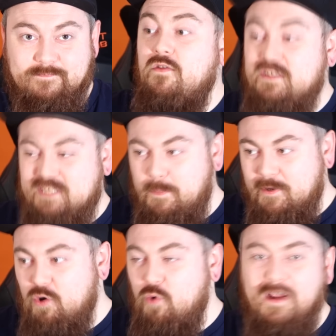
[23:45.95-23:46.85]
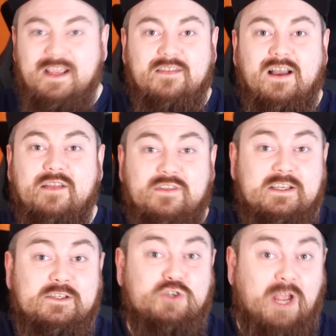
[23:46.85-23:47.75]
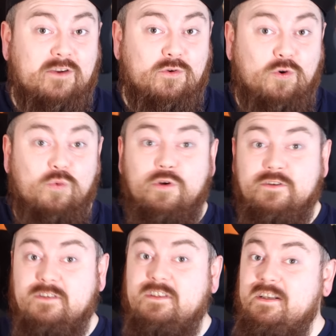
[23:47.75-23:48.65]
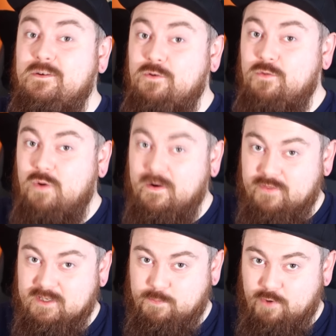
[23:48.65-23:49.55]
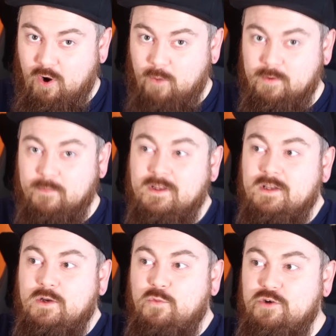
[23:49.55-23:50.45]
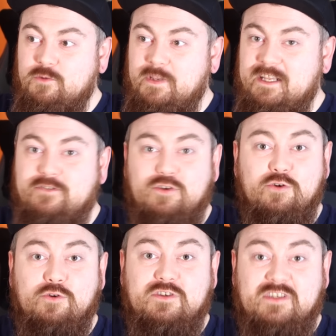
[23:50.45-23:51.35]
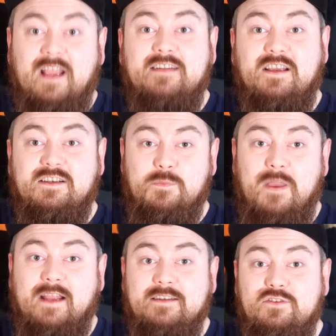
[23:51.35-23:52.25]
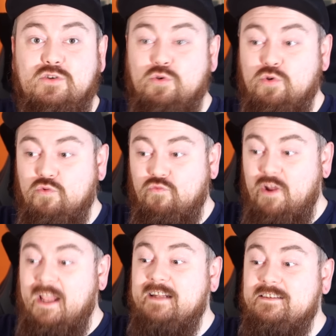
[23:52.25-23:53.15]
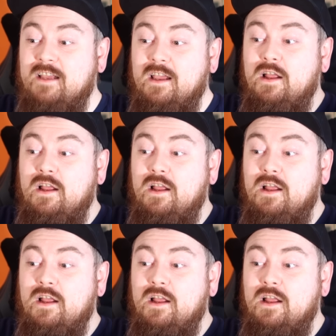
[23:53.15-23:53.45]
The typical way that the general would deal with this problem would be to send his men to raid